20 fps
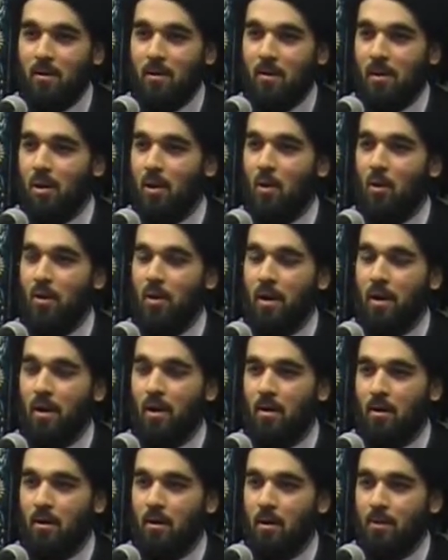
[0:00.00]
They go
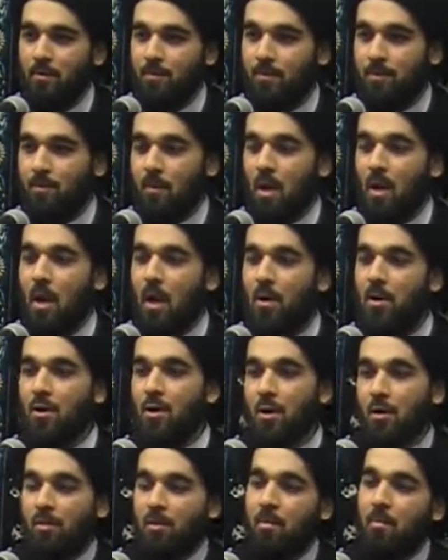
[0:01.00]
there,
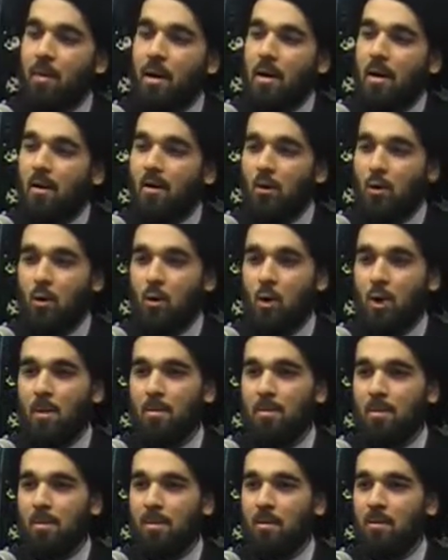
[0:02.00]
unearth the body, the
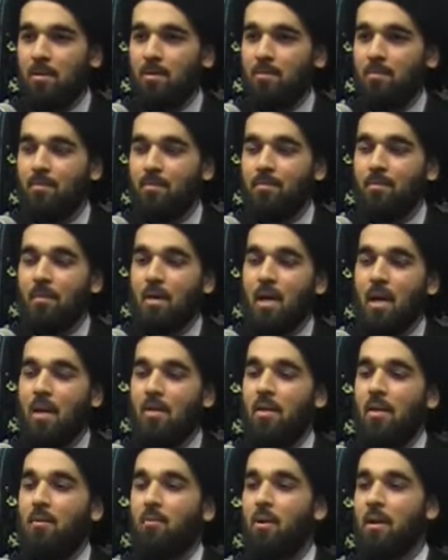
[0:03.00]
corpse,
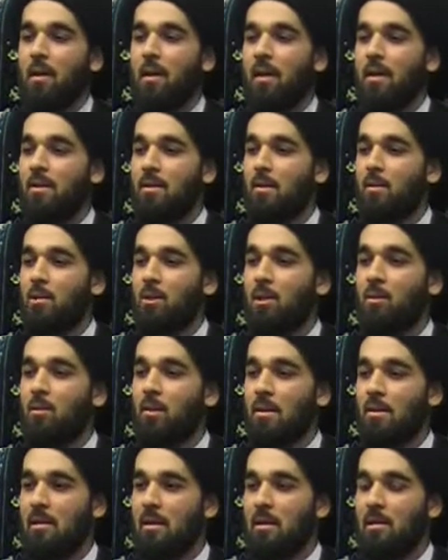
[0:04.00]
and they realize that she
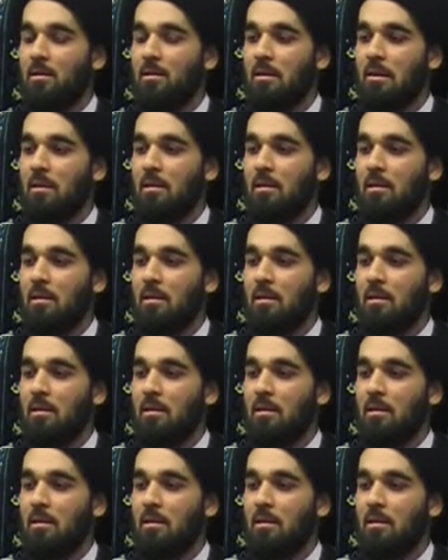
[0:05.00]
was killed.